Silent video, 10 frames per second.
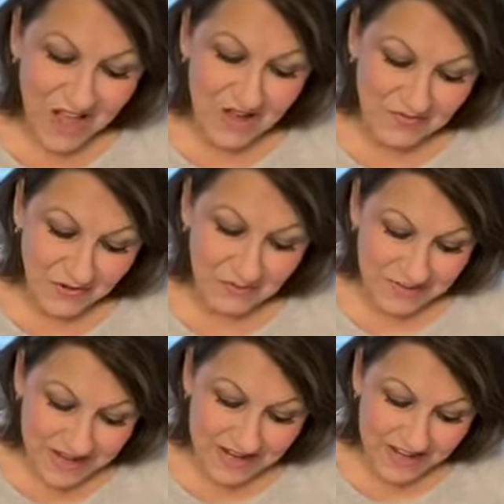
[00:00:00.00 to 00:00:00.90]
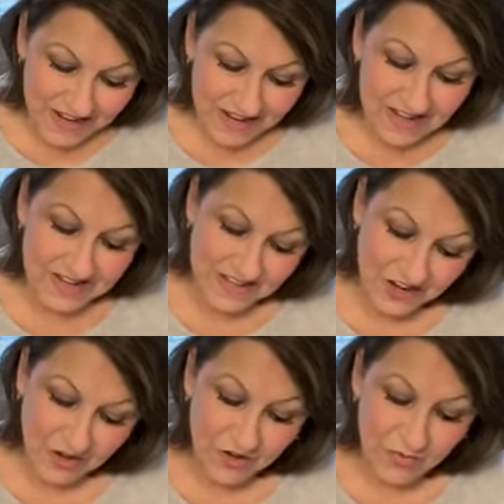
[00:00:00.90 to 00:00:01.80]
For many, a
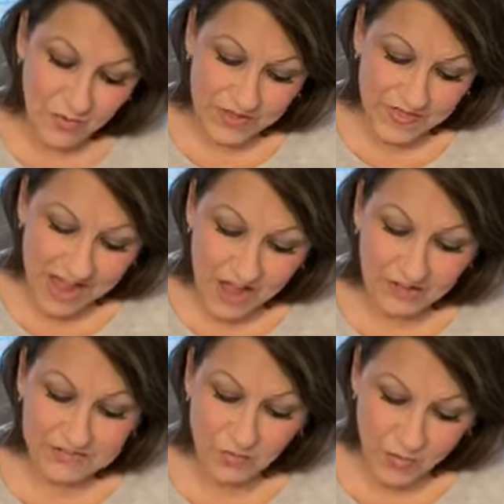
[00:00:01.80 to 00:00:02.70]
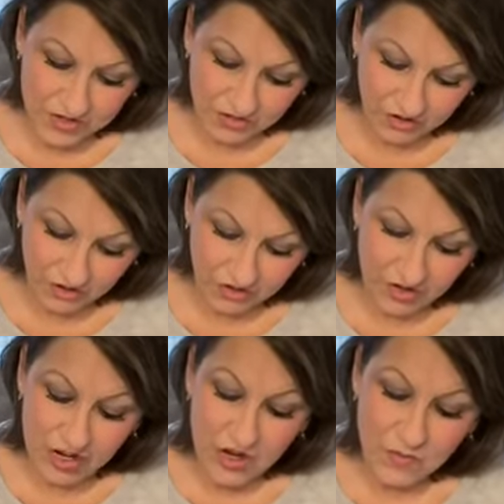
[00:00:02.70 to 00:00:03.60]
year without
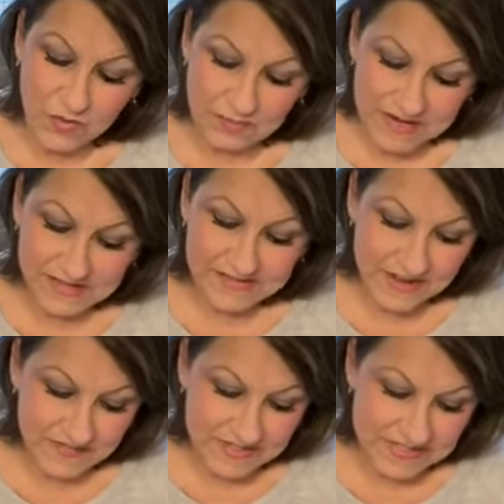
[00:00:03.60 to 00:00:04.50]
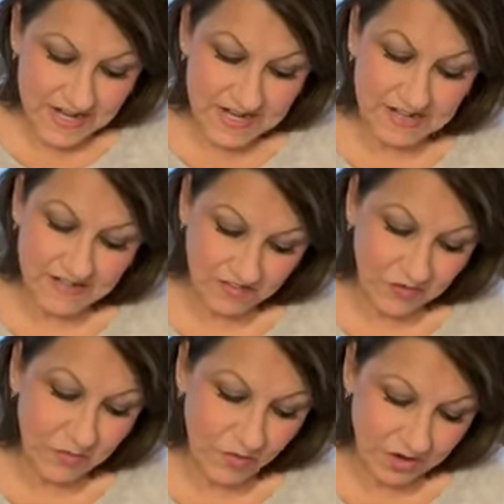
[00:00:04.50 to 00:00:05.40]
winter would be a devastating
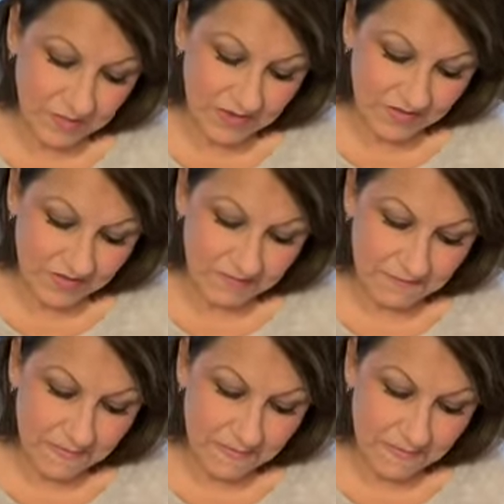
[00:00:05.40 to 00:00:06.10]
disappointment.